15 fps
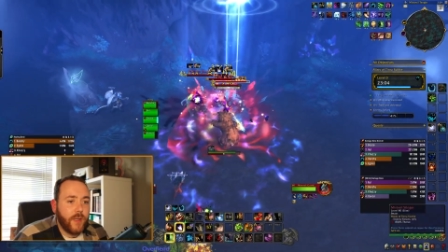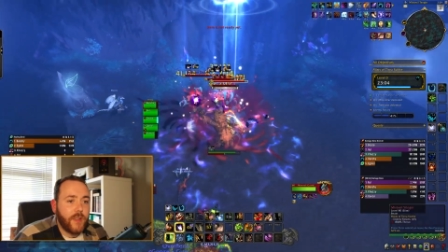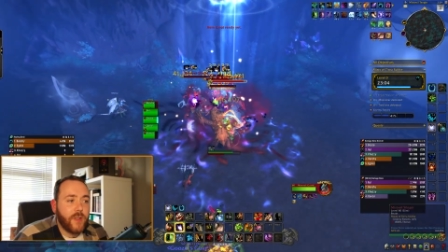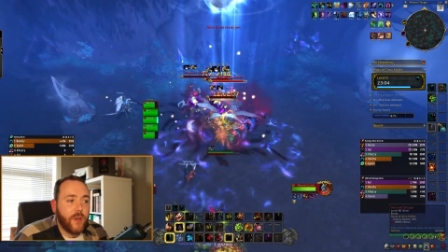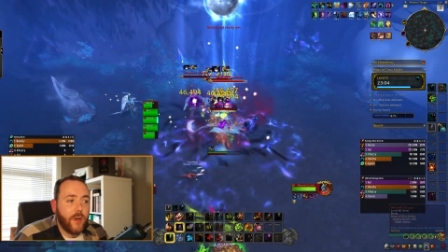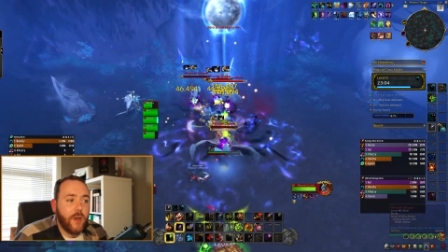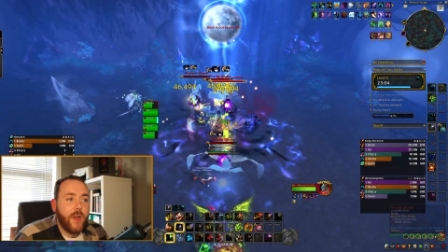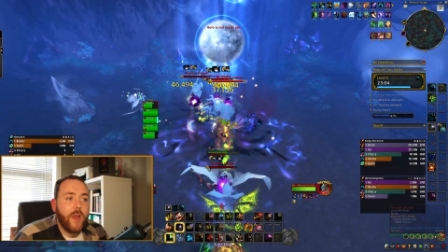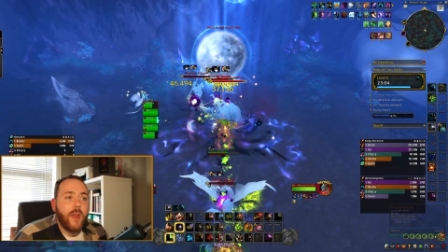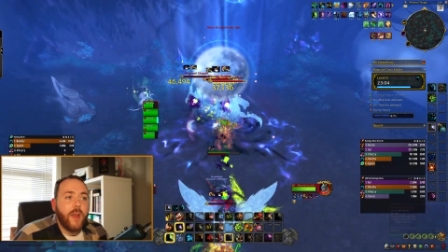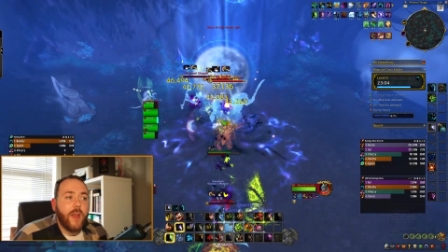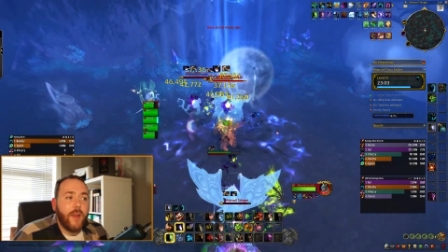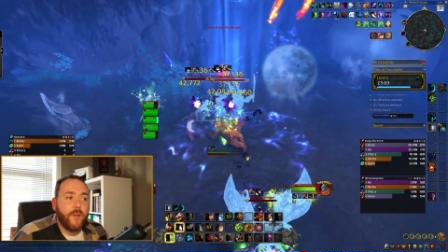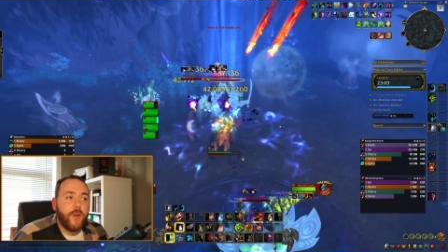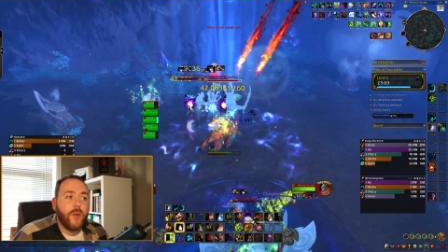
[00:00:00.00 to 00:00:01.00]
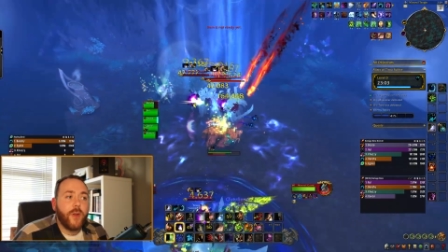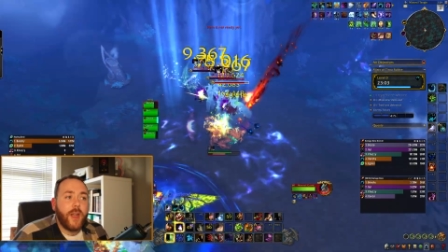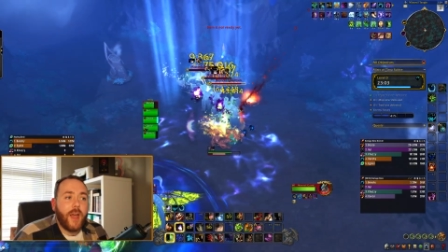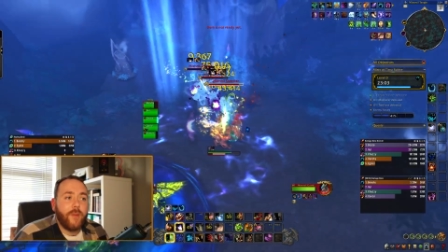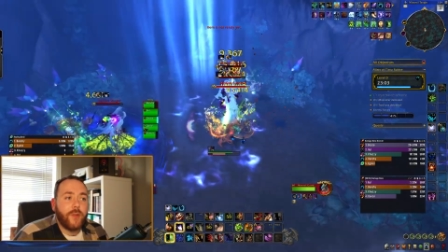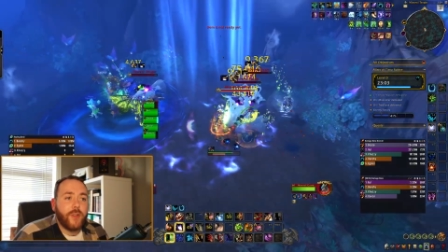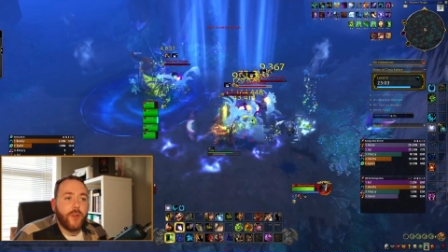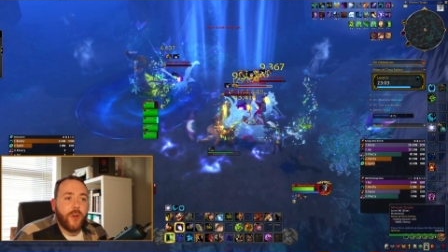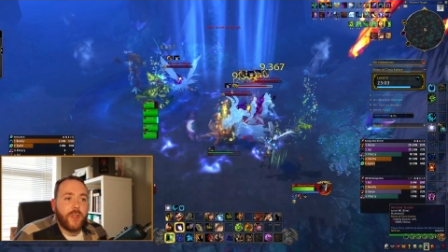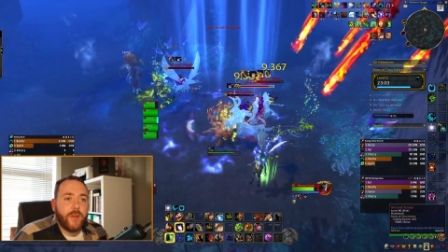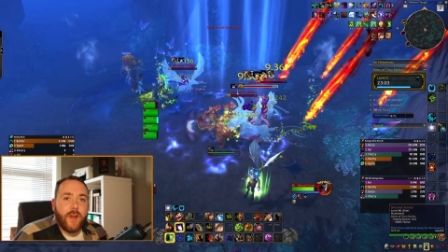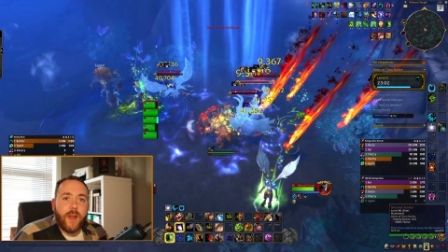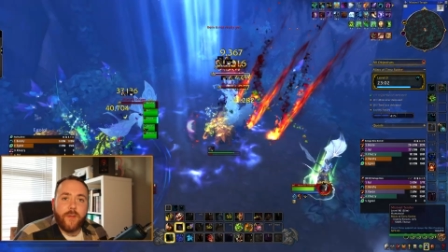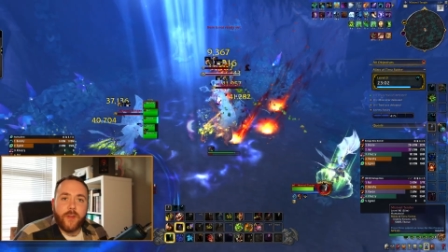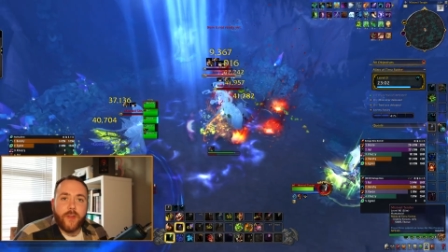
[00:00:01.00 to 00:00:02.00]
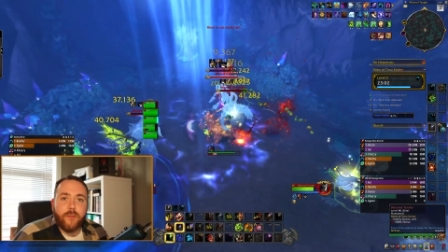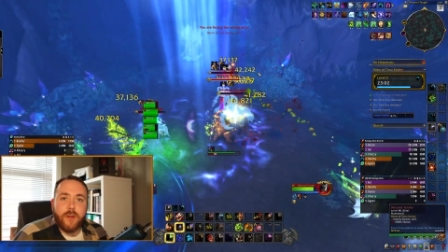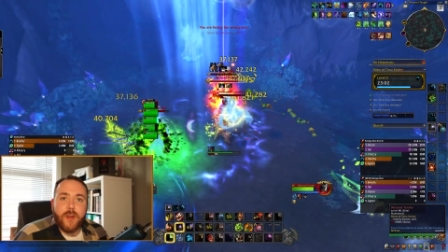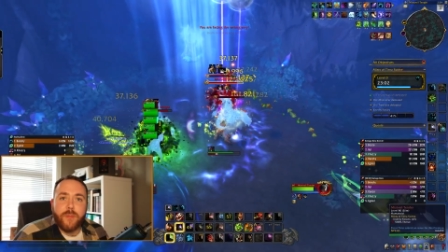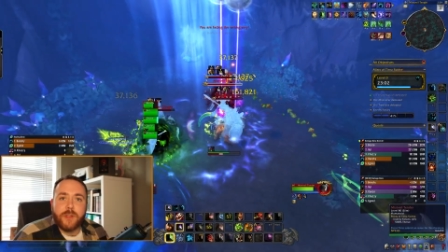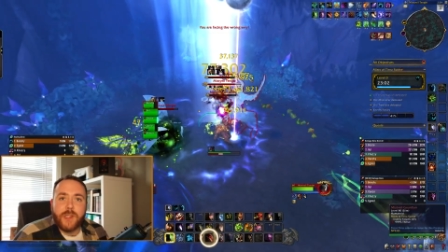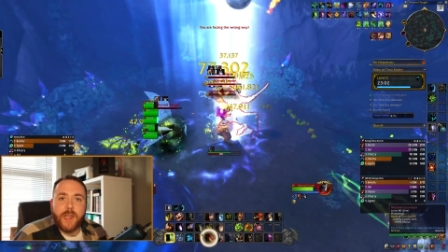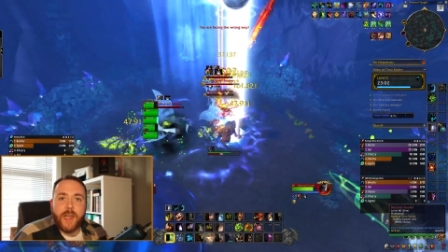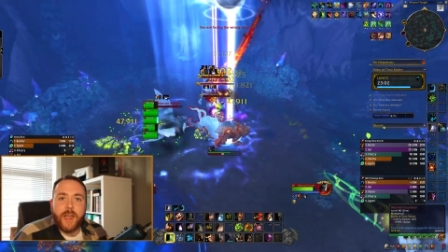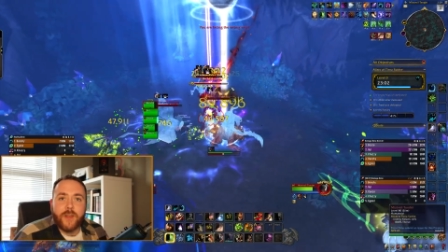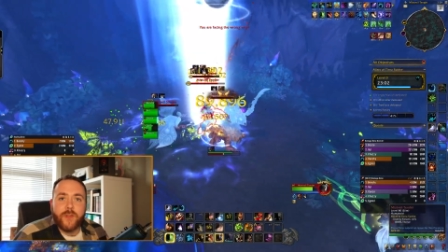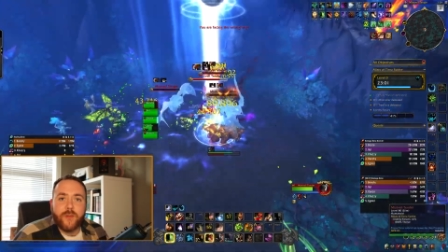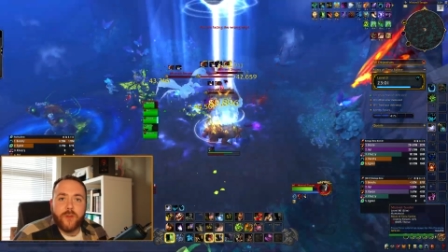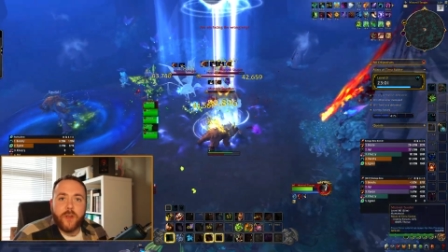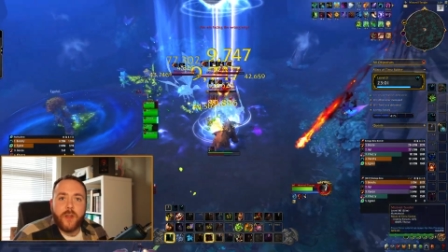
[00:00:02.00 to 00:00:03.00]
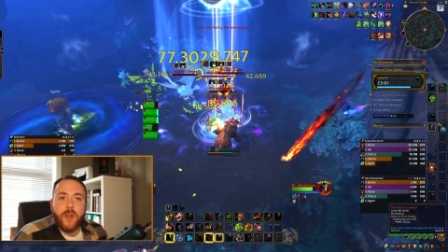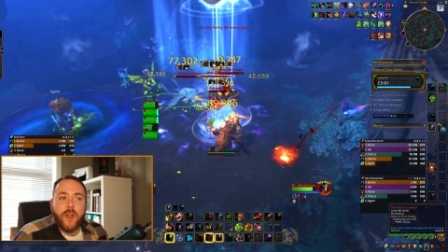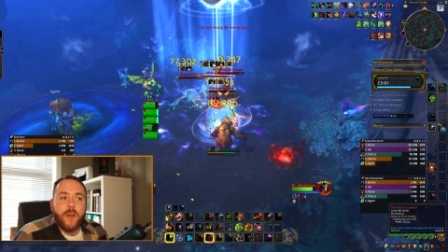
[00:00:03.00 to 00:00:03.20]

So if you could have a choice of having 3% extra